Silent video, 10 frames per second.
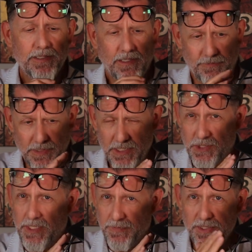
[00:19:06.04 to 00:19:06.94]
if you get
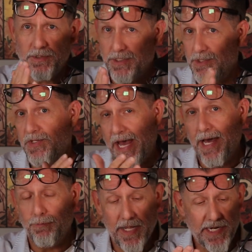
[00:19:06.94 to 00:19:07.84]
chips, you can just
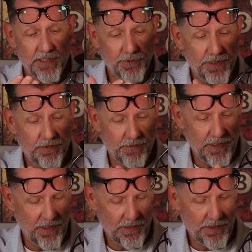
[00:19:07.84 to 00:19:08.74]
add black to it
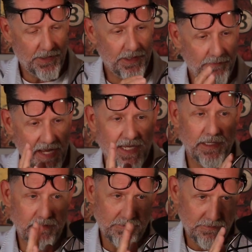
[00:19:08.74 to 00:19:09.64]
and you can make
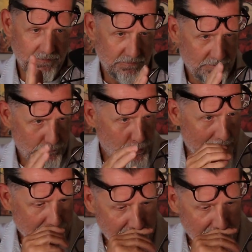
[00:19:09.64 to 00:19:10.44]
it black